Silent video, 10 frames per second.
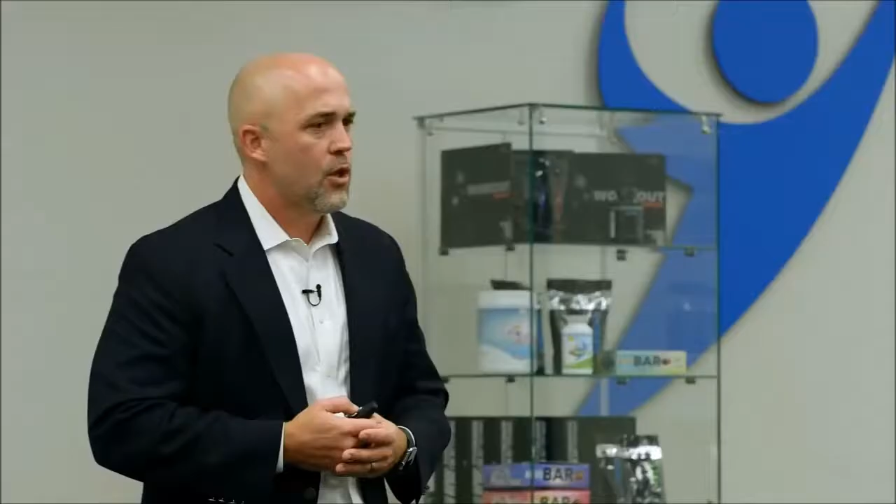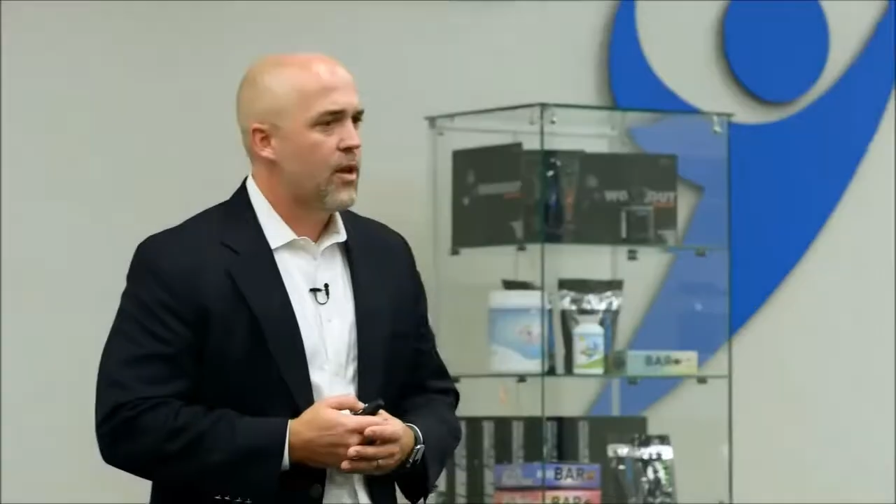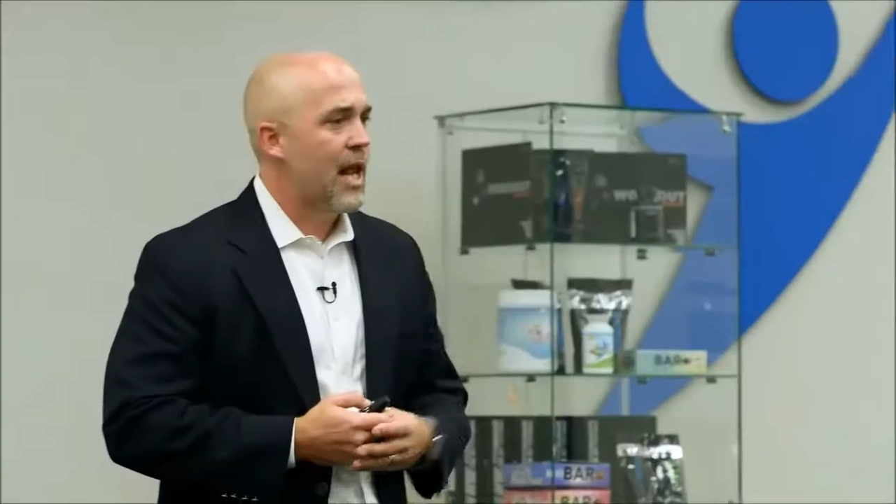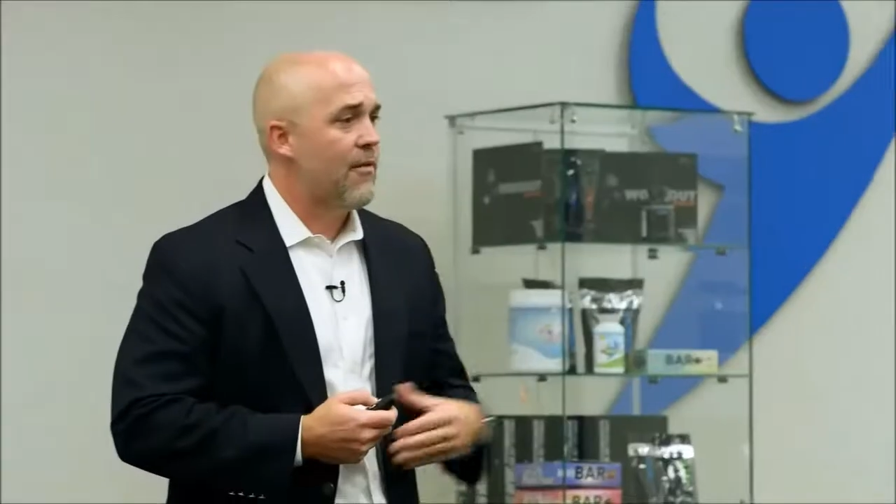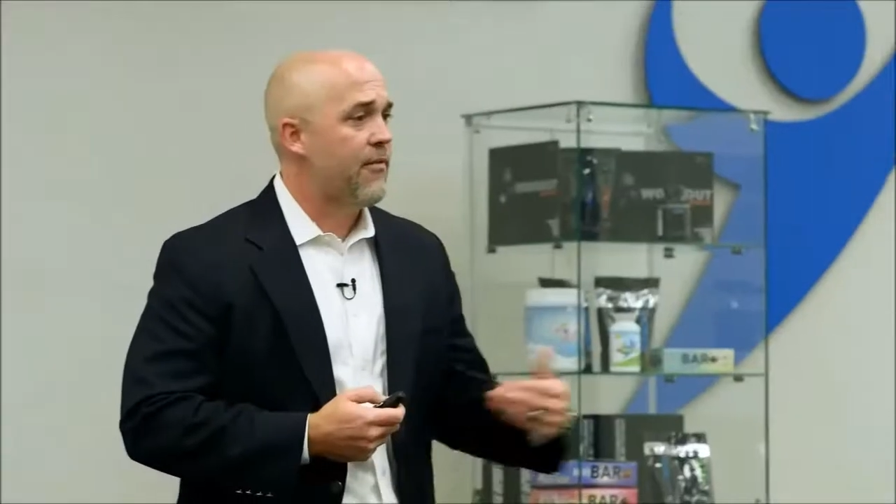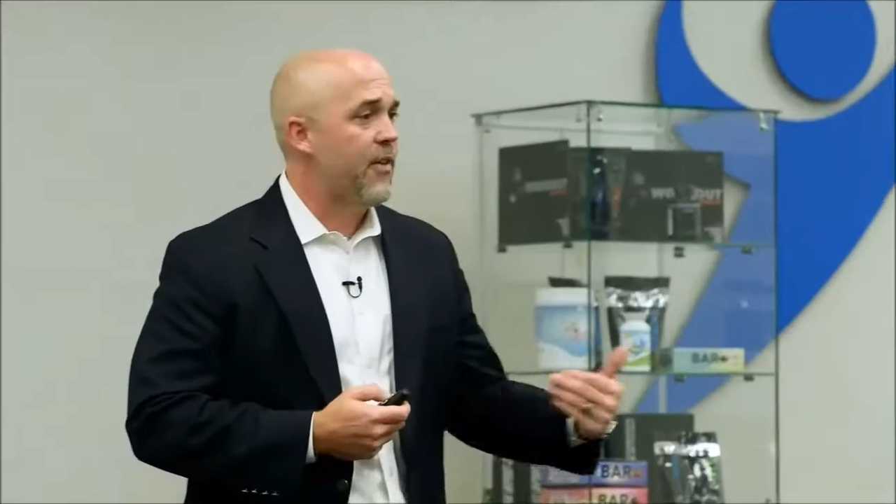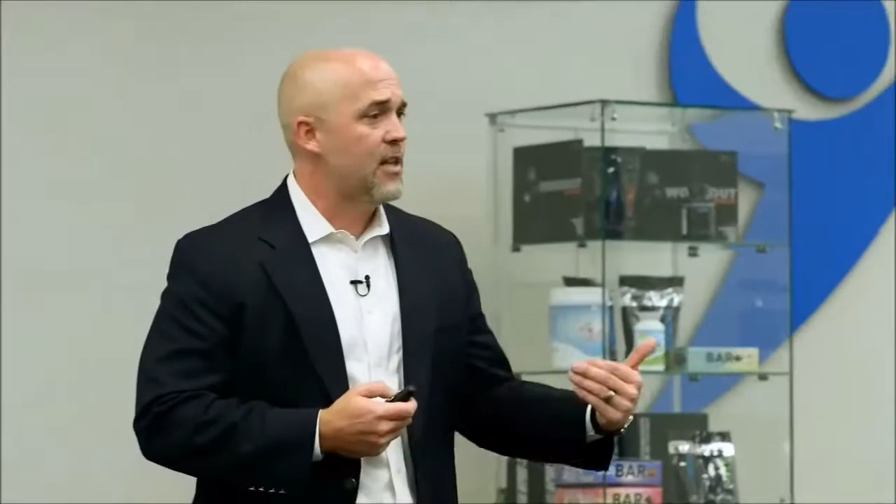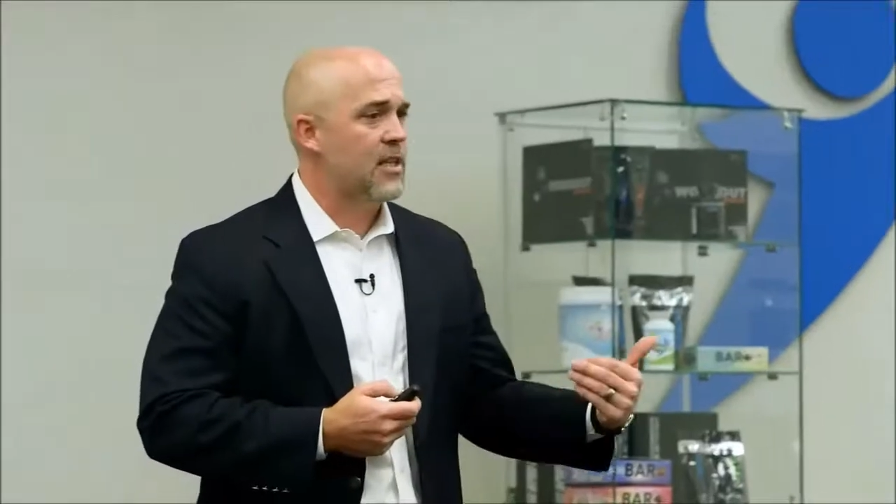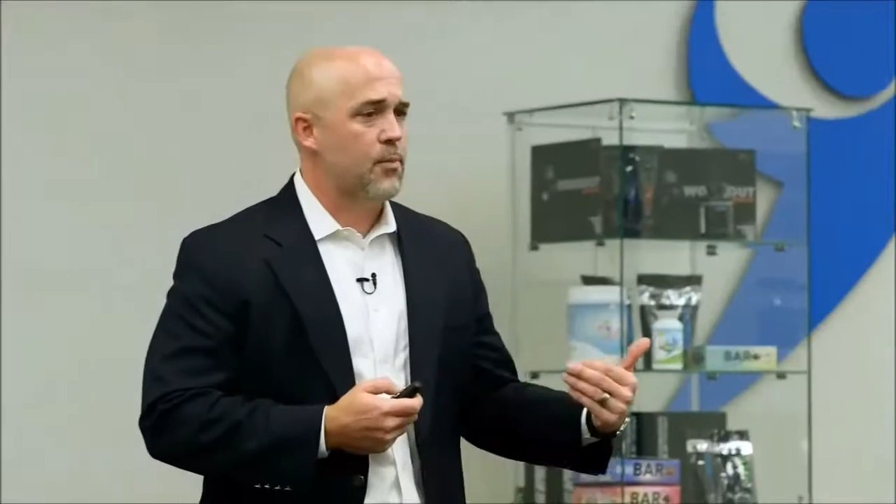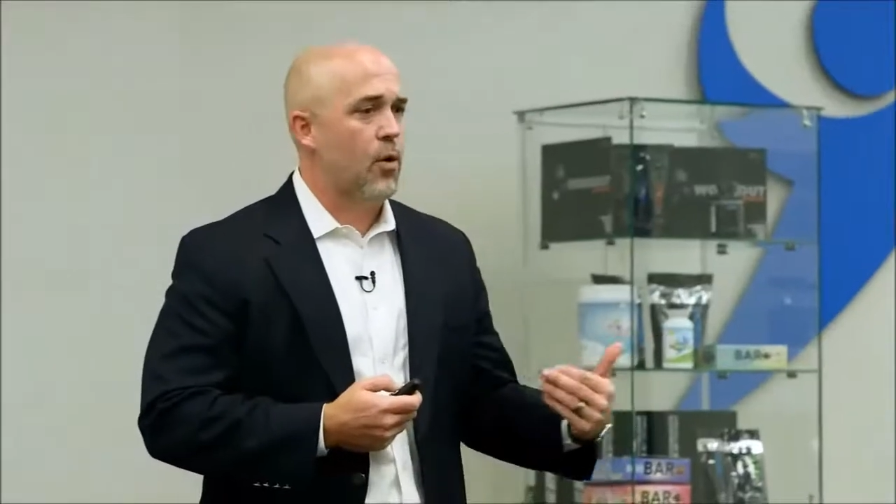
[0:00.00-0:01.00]
You can have a
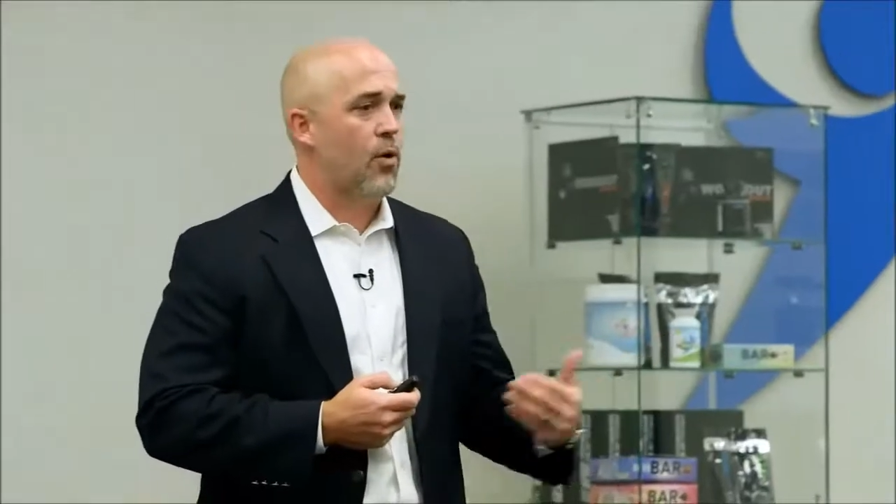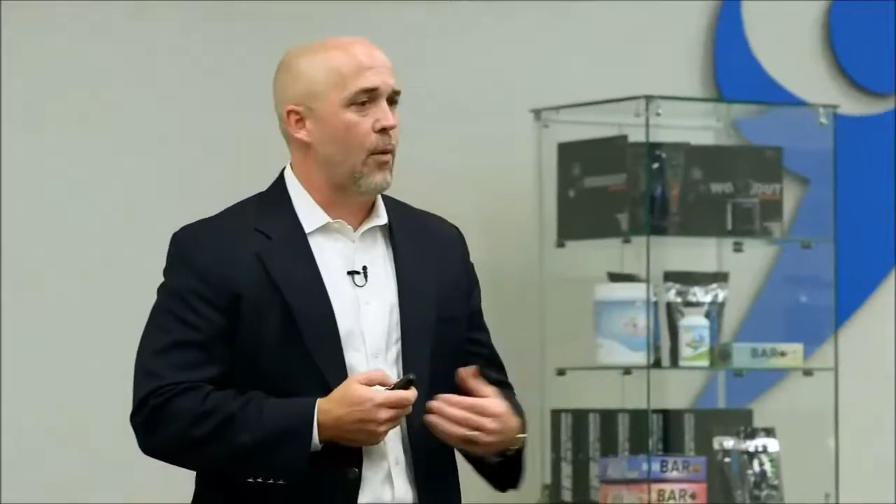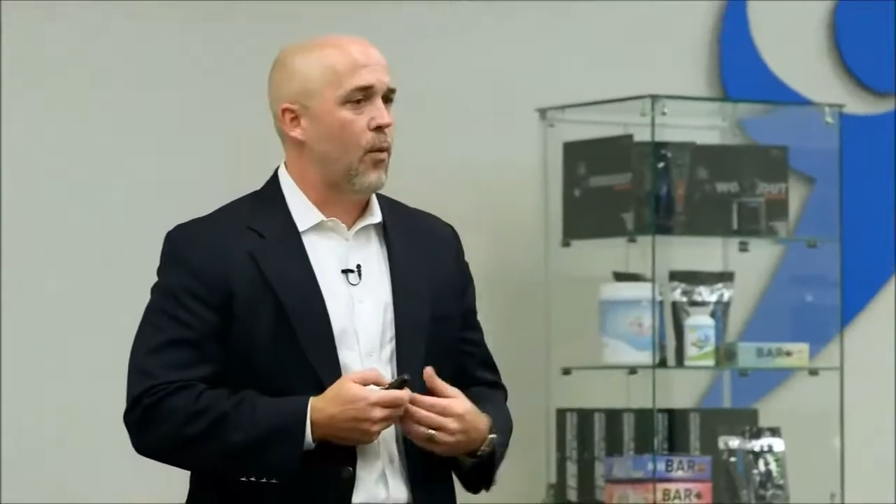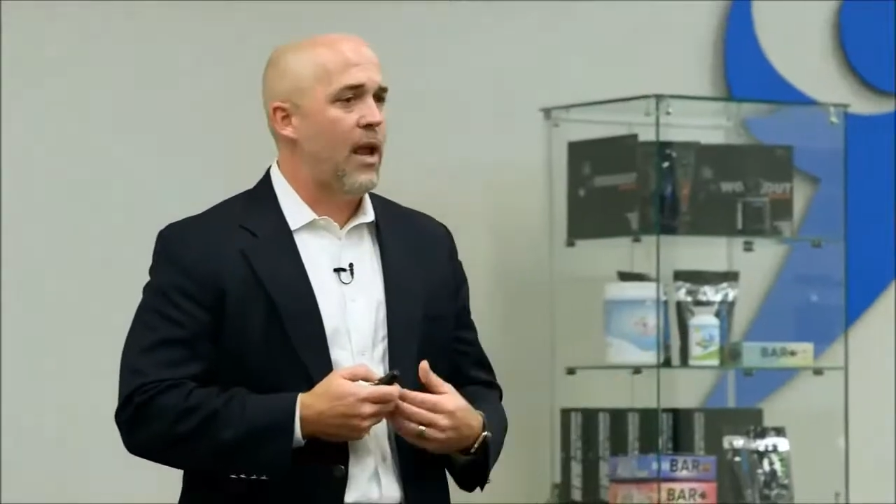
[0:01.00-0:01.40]
fitness program.